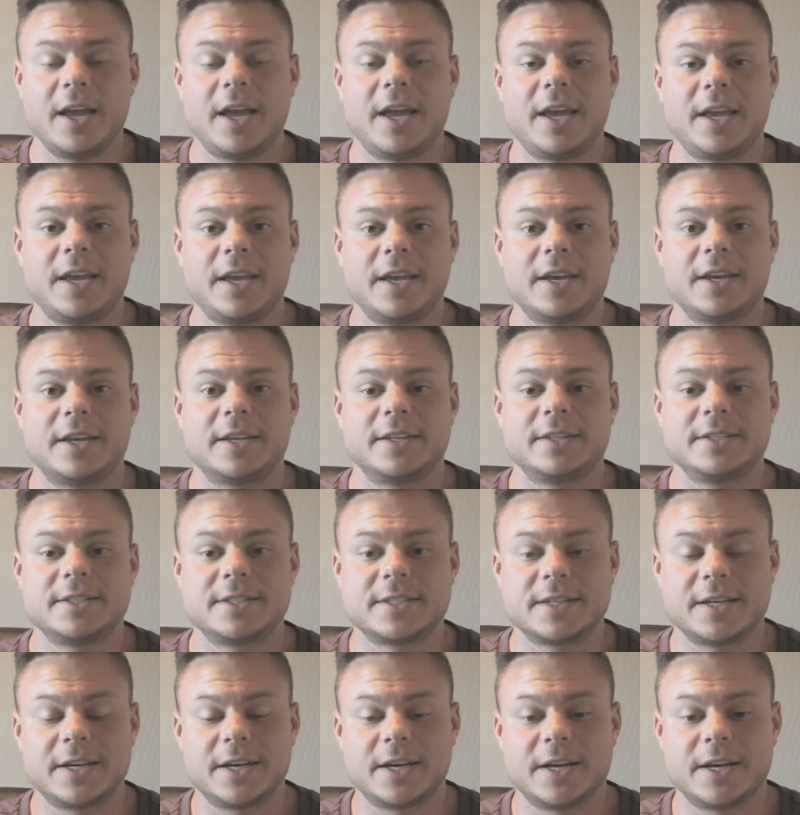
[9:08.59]
And
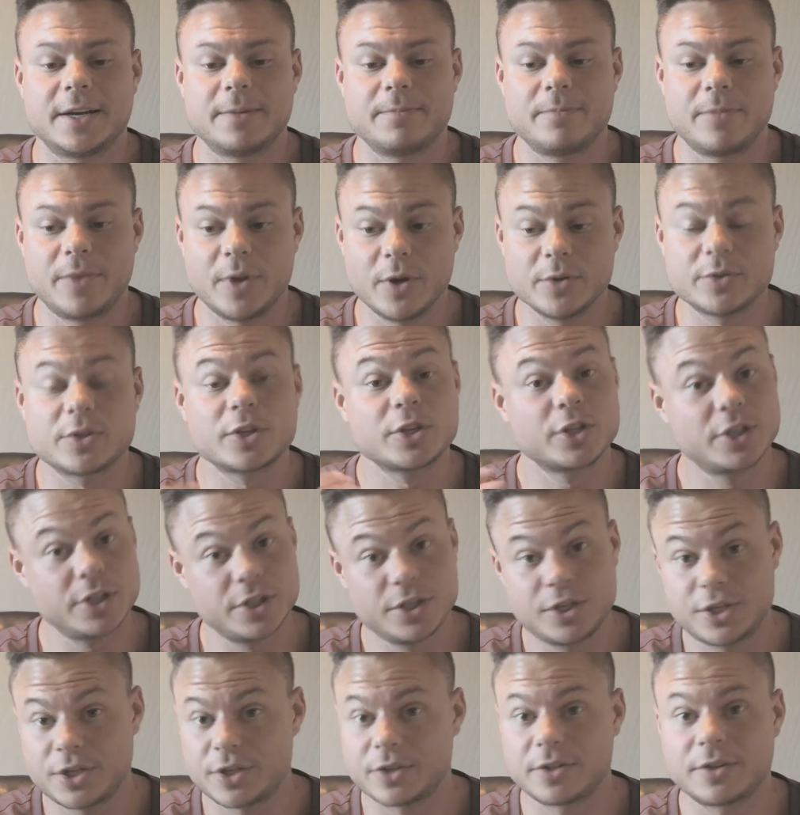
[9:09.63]
those are
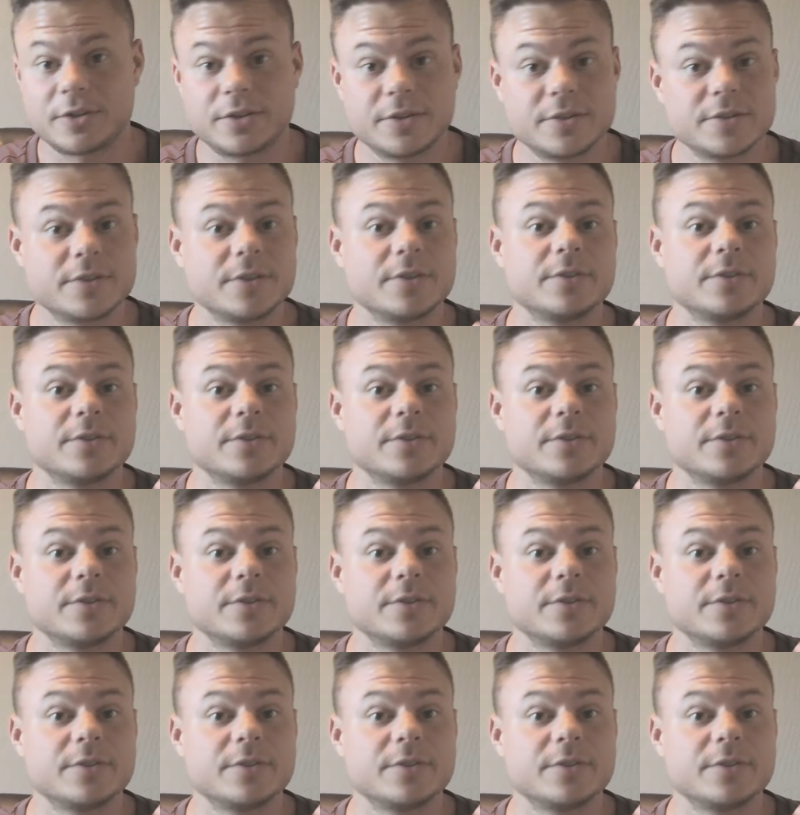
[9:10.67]
good sugars.